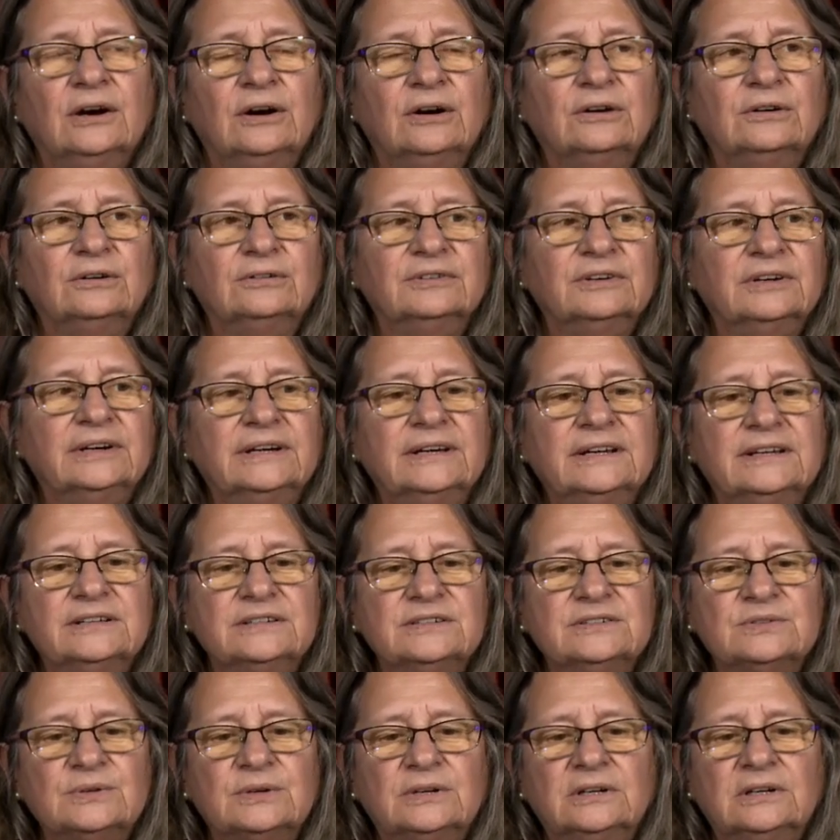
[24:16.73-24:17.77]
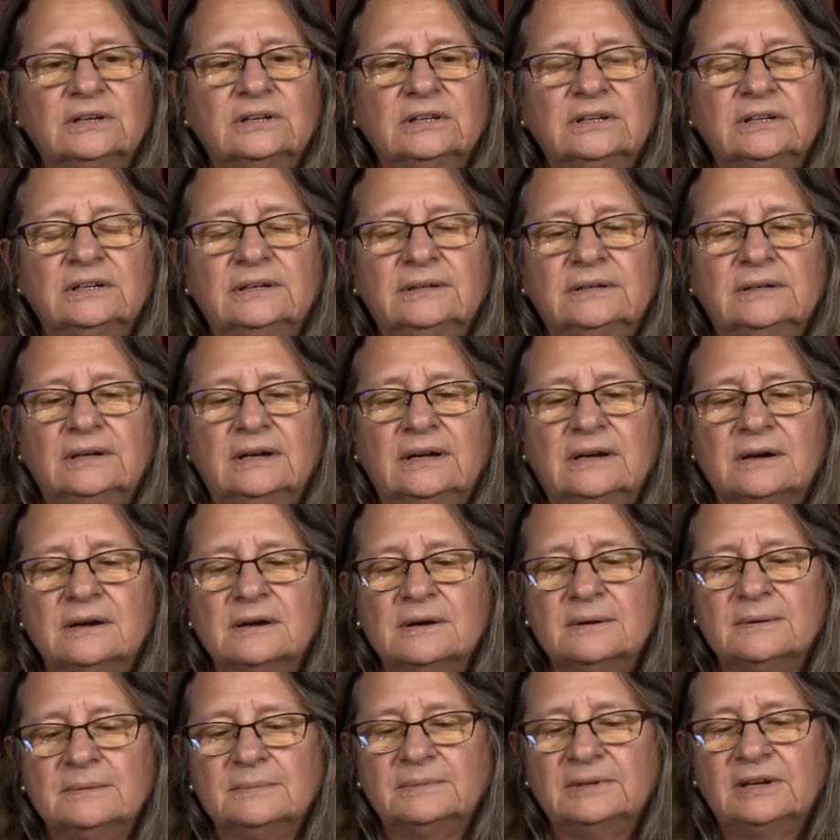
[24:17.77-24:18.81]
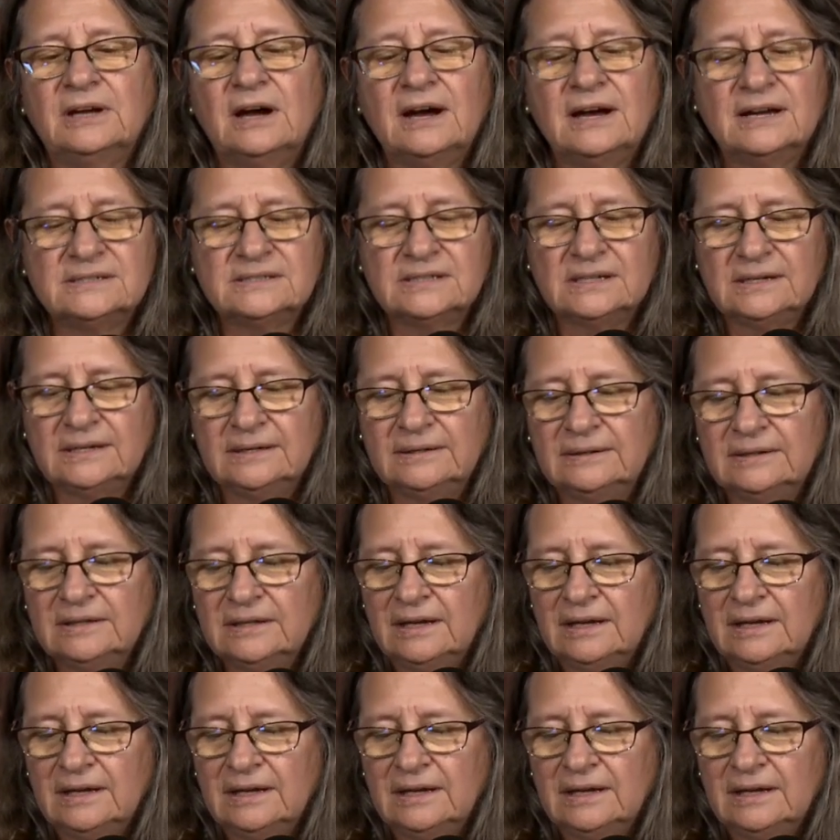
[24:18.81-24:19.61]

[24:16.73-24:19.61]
over in Israel and Gaza,